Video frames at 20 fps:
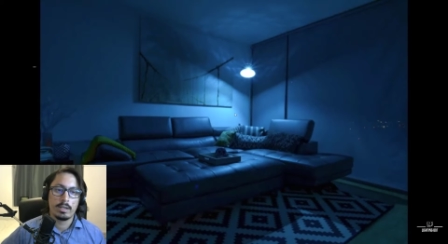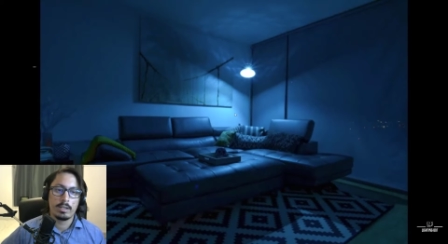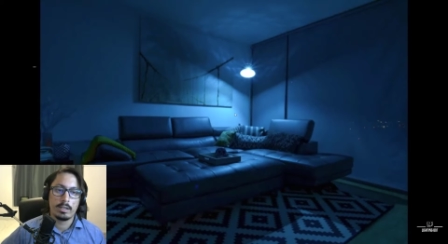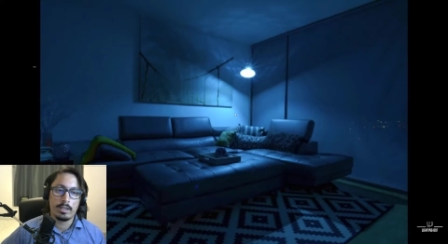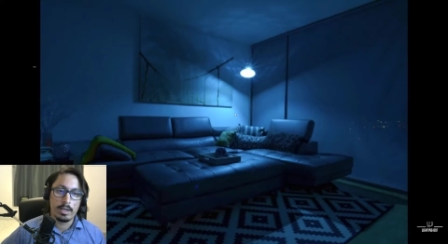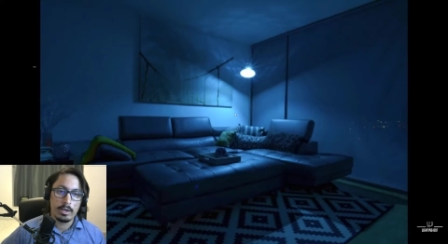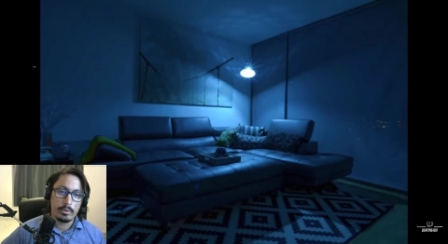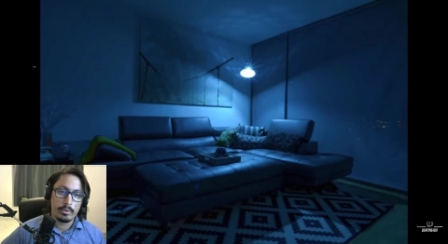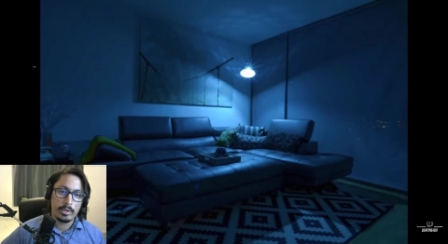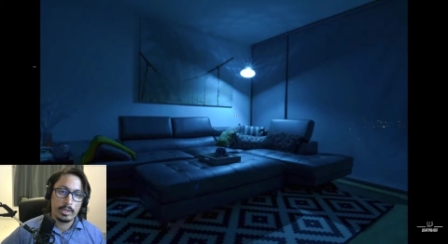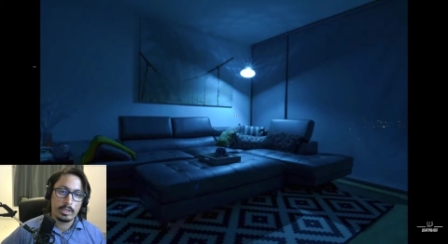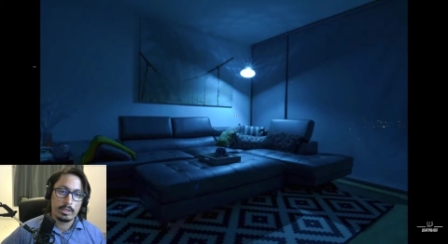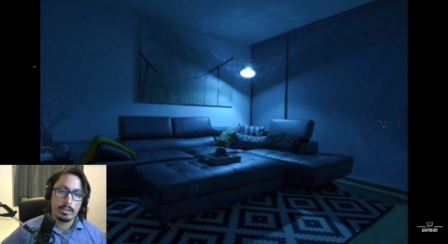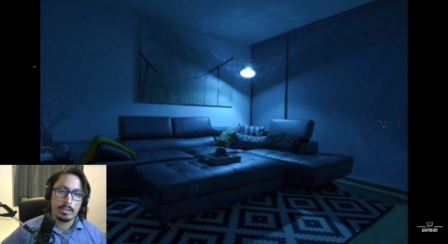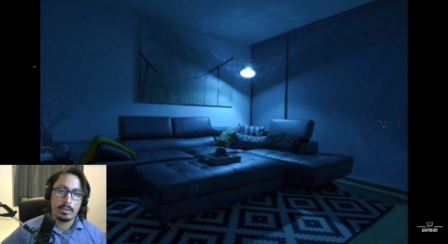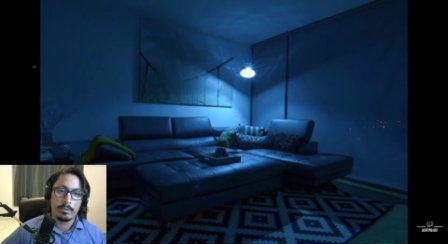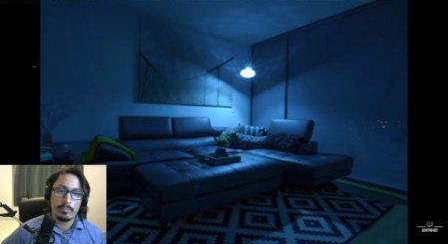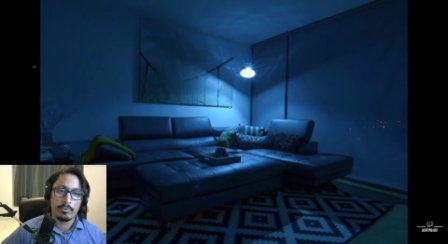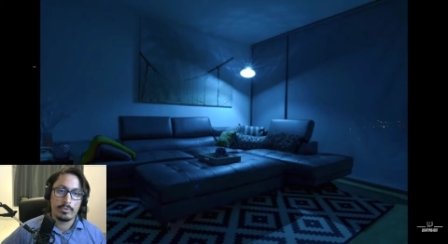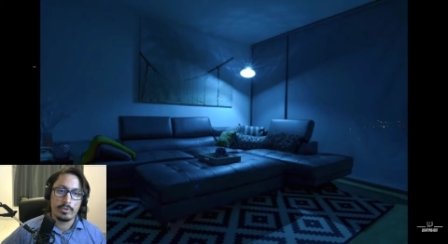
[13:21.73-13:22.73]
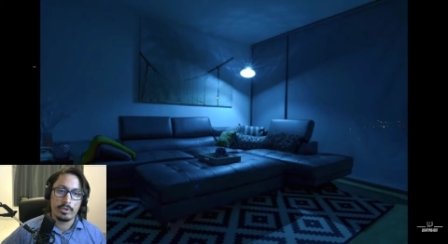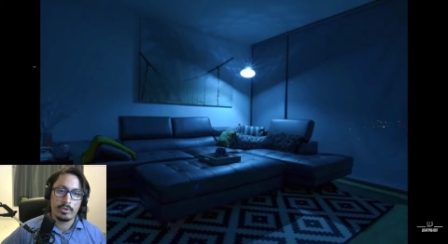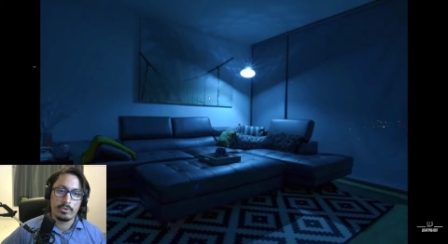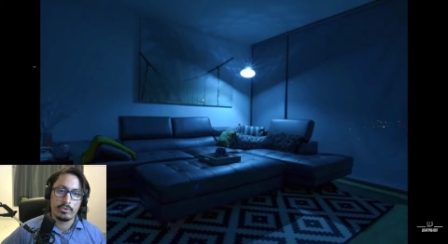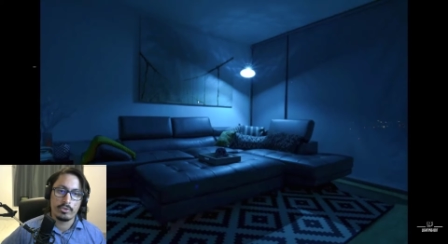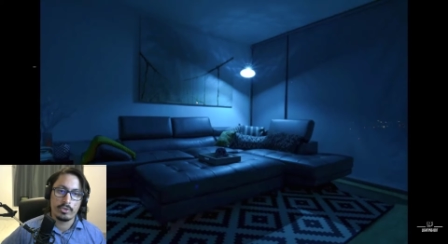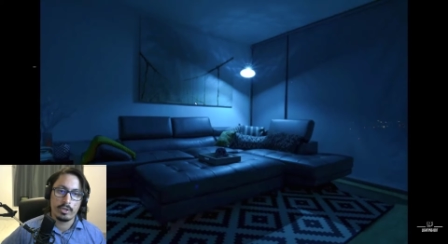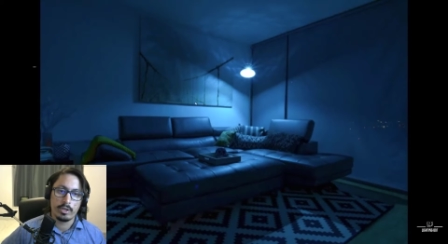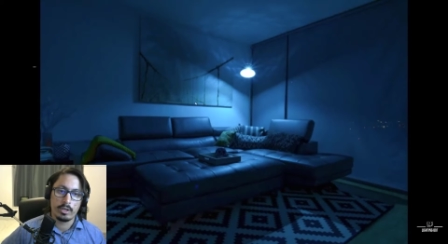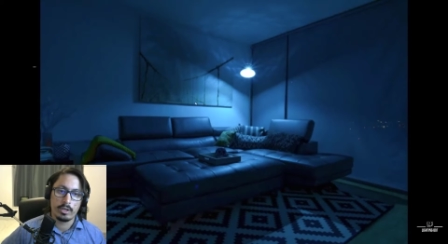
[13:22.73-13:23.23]
Near it,
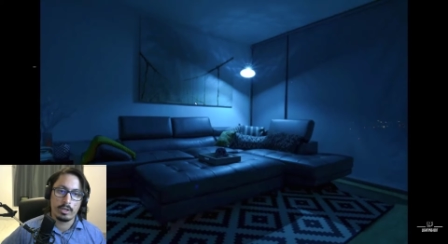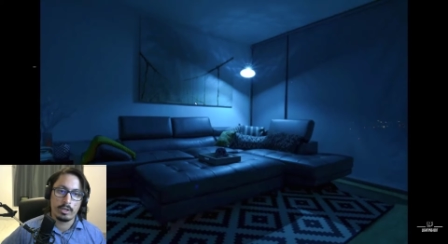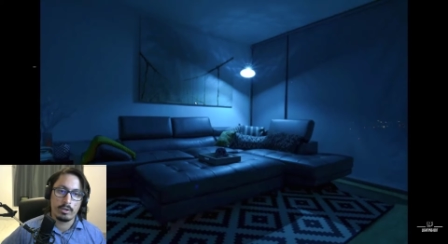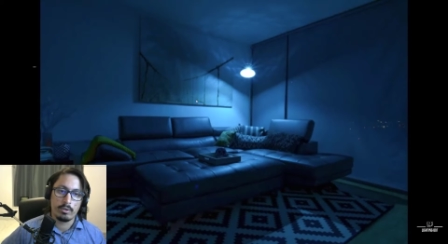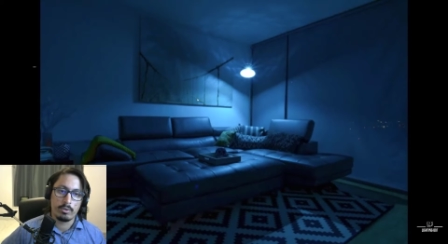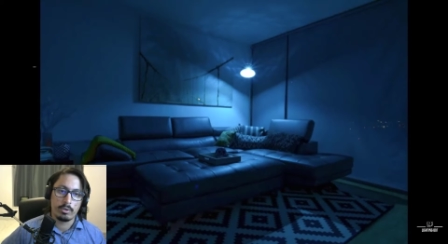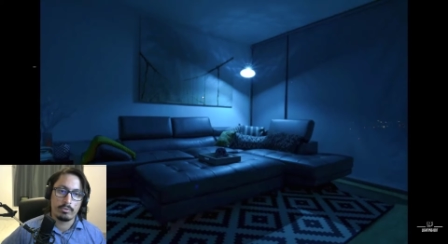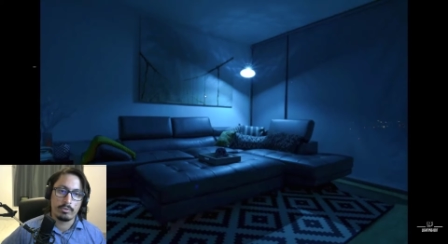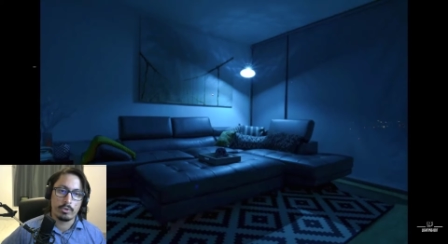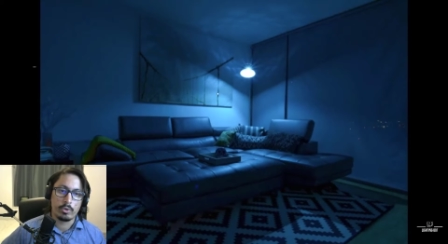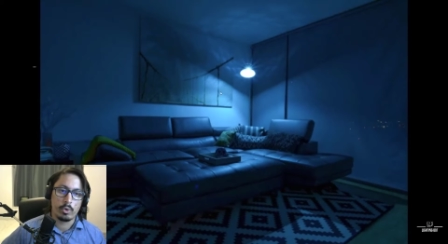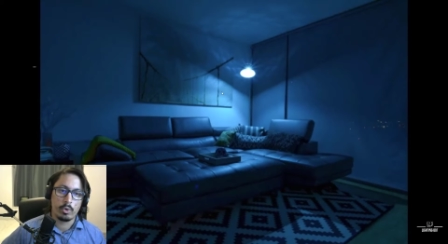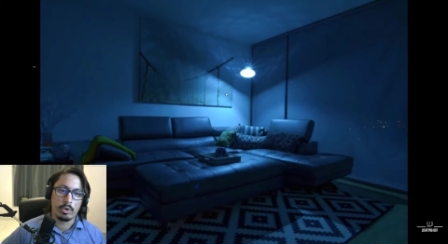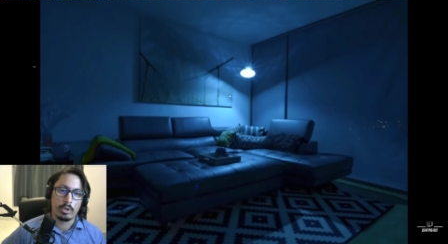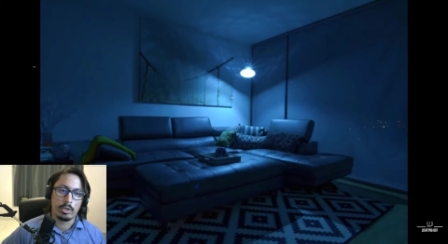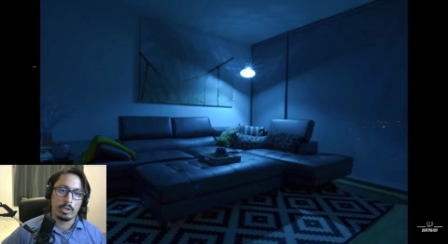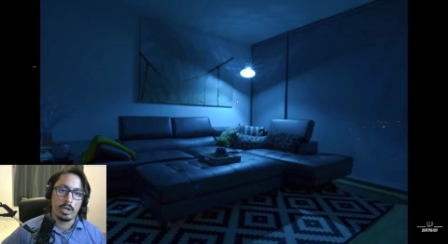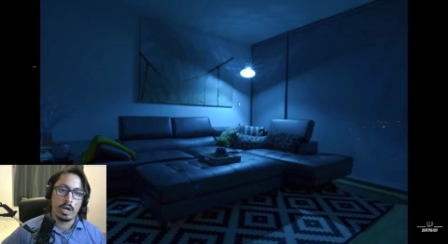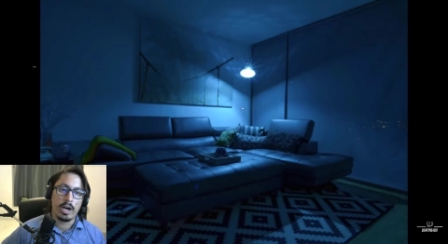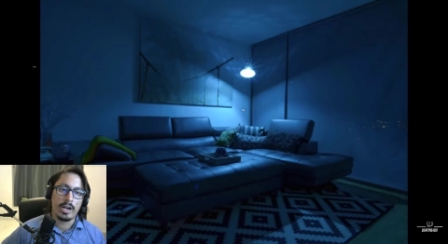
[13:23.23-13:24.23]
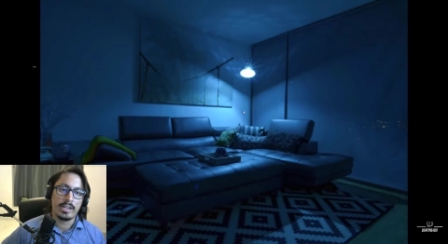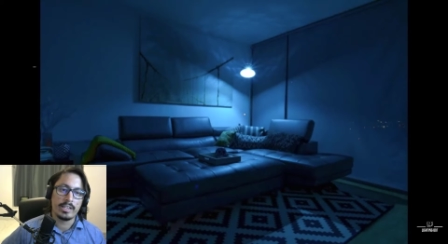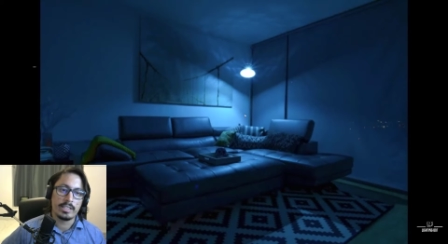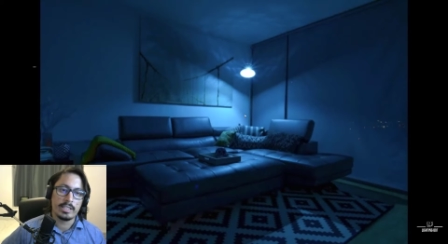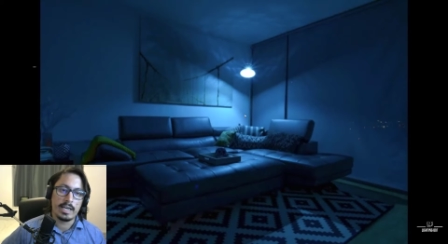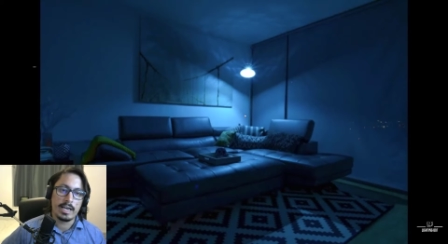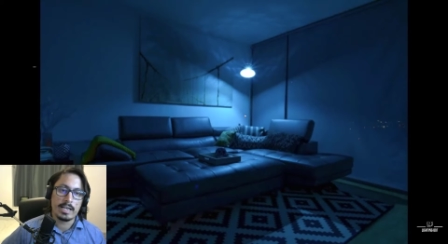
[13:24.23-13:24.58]
there's a, what we call an I E